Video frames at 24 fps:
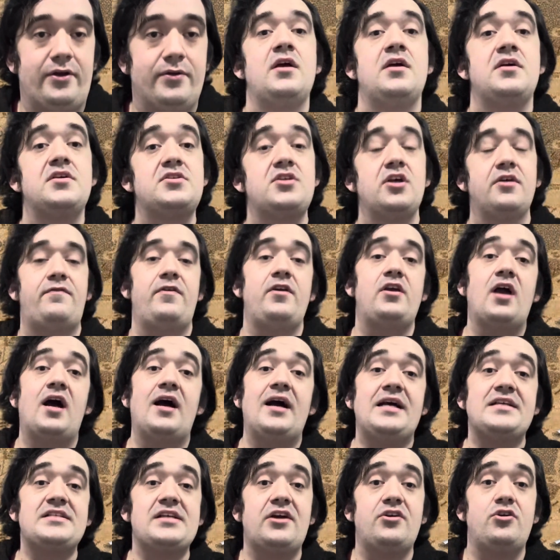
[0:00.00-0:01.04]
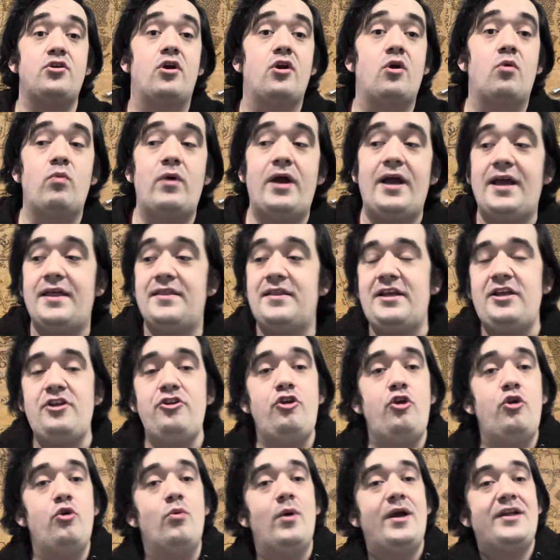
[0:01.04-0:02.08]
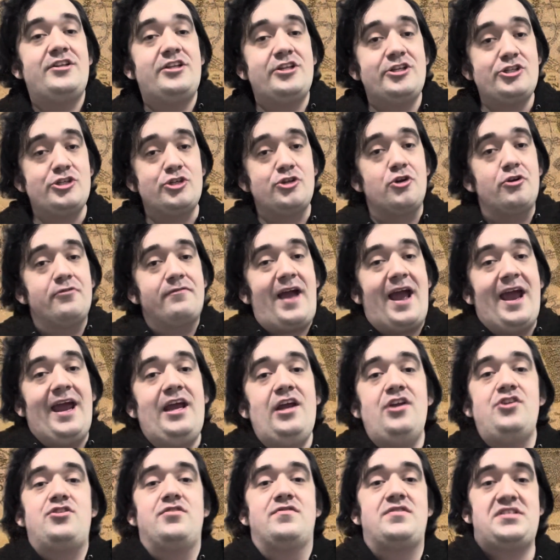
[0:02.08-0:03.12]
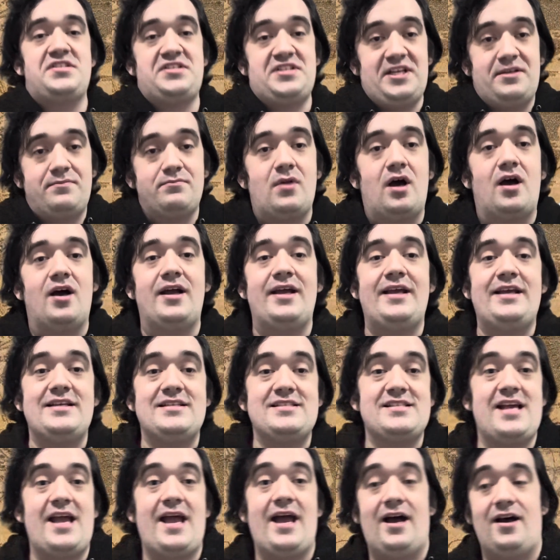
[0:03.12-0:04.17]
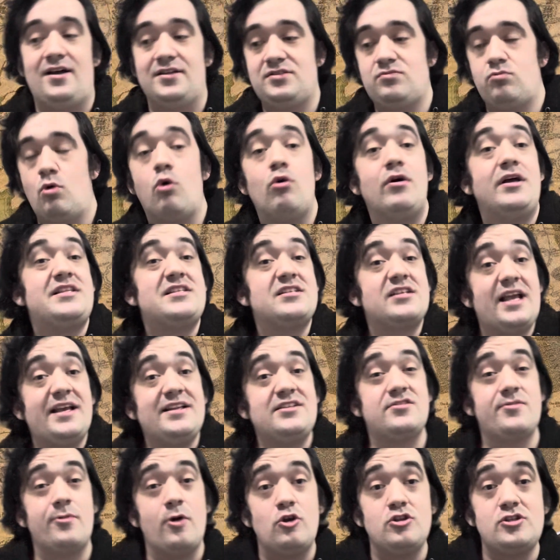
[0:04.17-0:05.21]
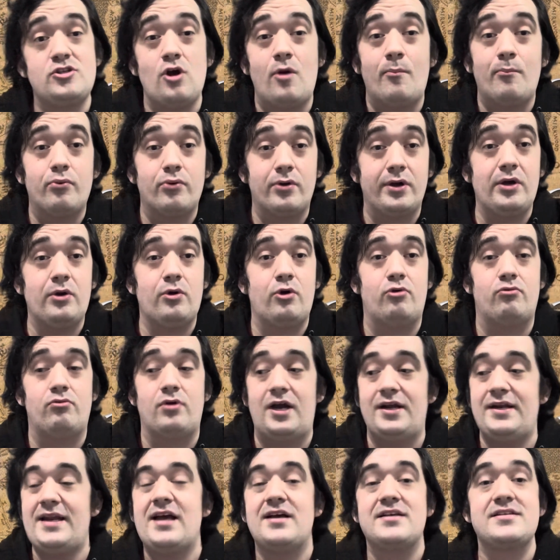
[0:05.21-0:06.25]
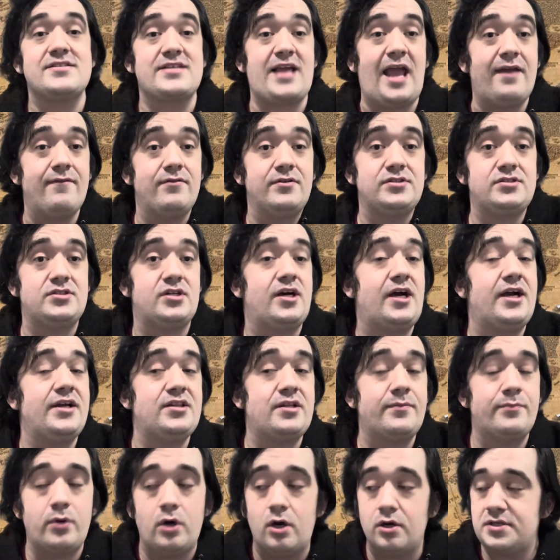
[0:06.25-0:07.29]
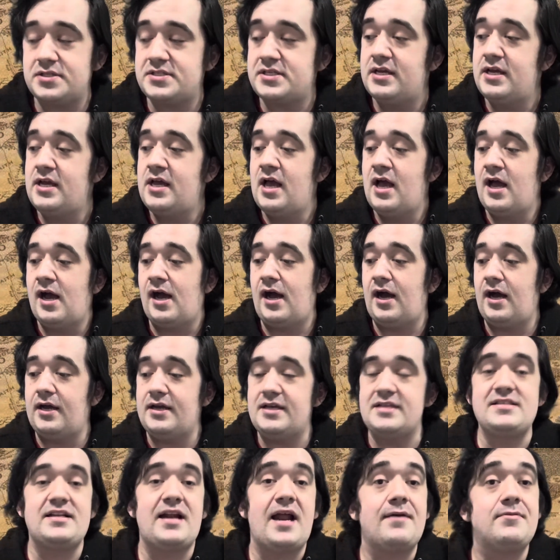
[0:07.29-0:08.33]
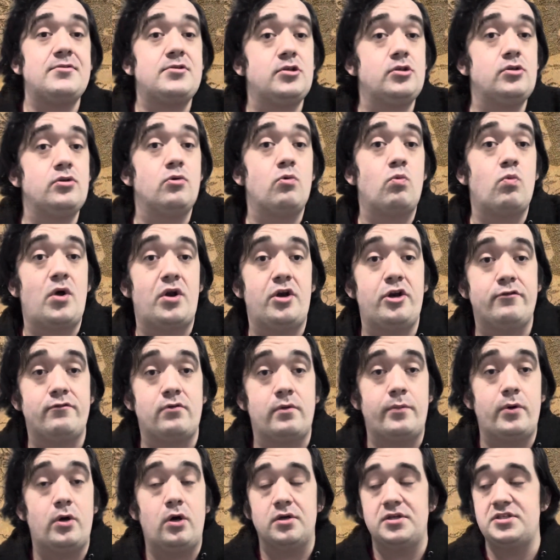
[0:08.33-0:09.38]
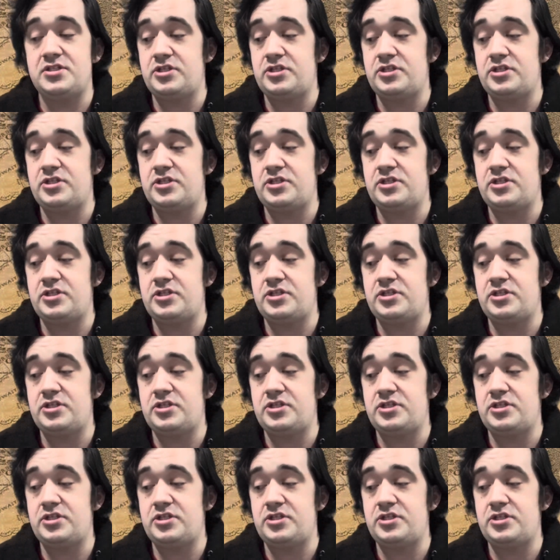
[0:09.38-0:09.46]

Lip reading: So if you guys are not aware, the new edition of Age of Sigmar is out. Well, it's on pre-order right now. Skaventide, the box, is an absolute wonder of a box.